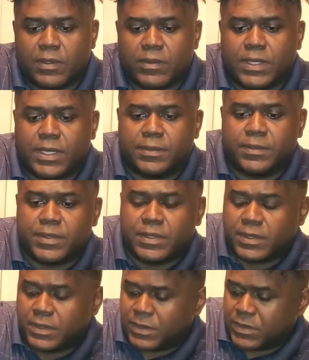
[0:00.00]
Okay,
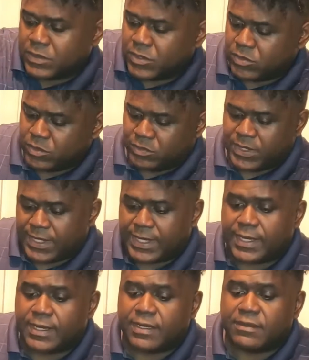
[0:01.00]
so what we
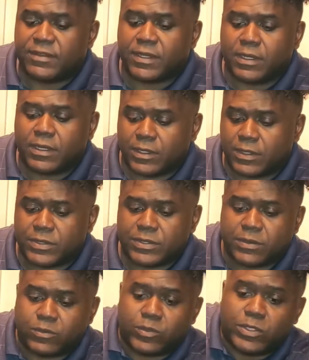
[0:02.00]
have are
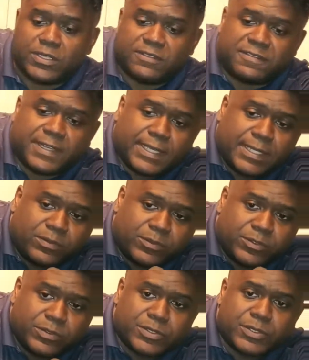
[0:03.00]
some really fine
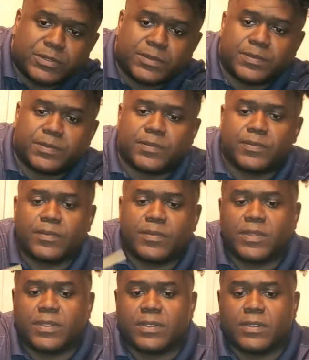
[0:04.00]
roots
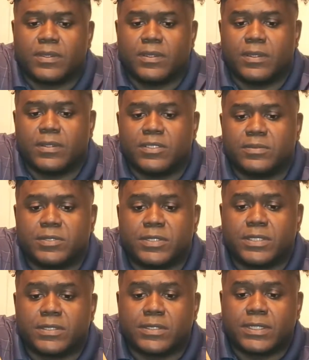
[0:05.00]
on this
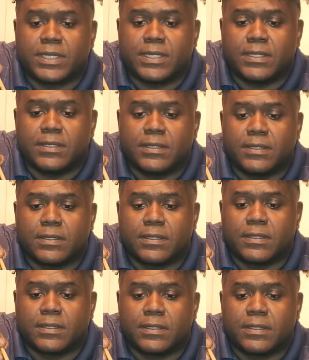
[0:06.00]
particular cutting.
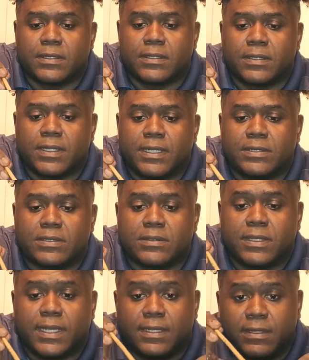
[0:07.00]
That
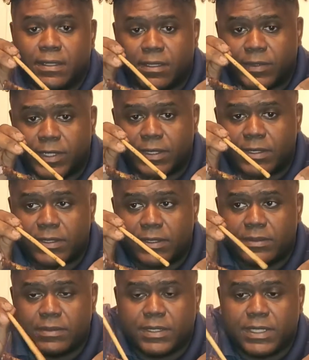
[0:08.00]
thing right
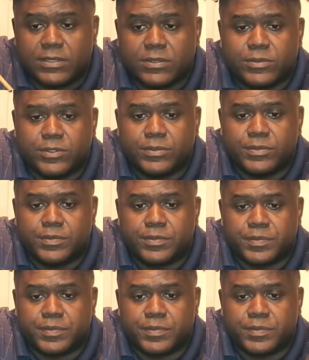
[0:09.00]
there, that's a root.